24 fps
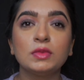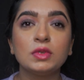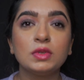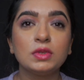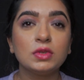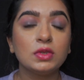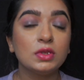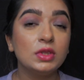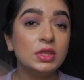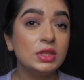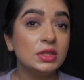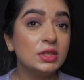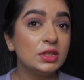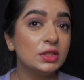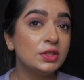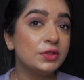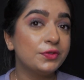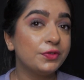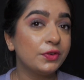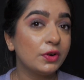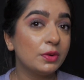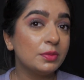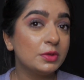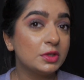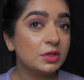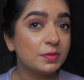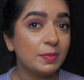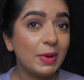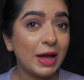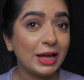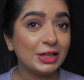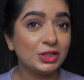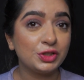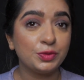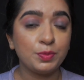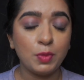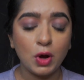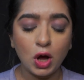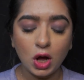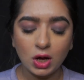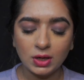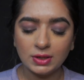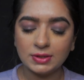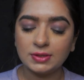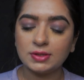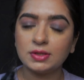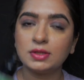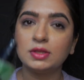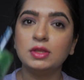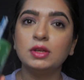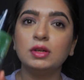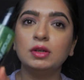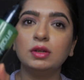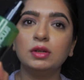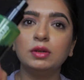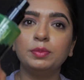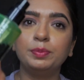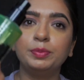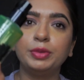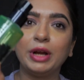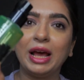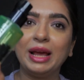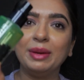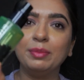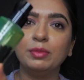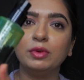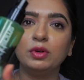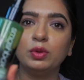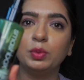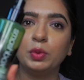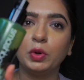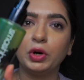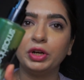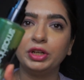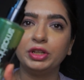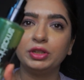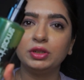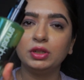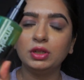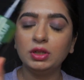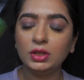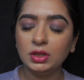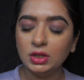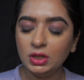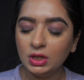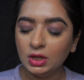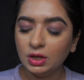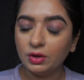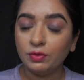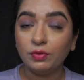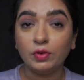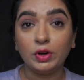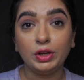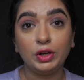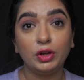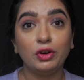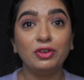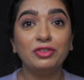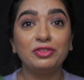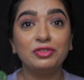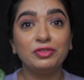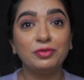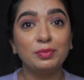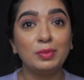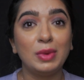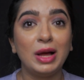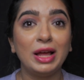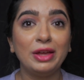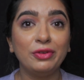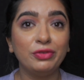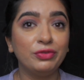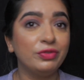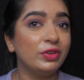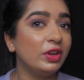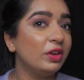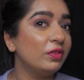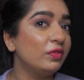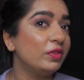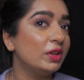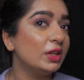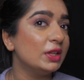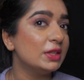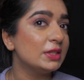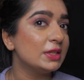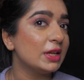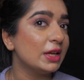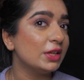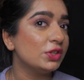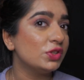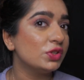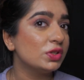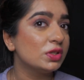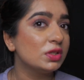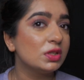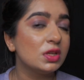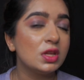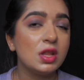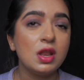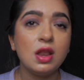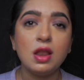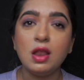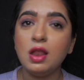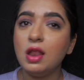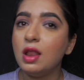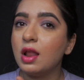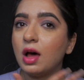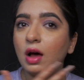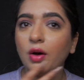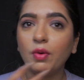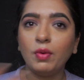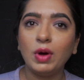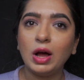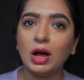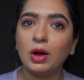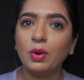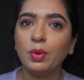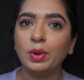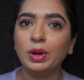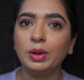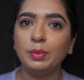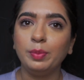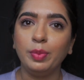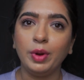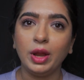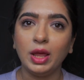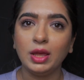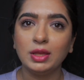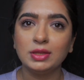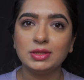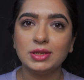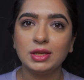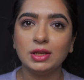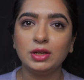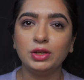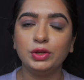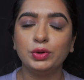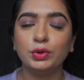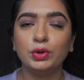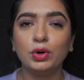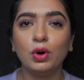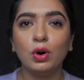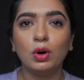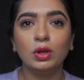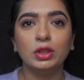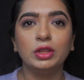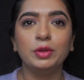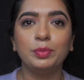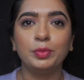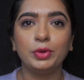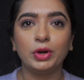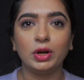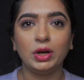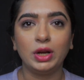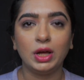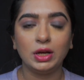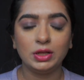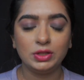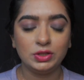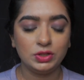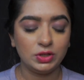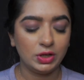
So this is from Smashbox, the primer water. One of my favorites. I just love how it brings in, you know, all the products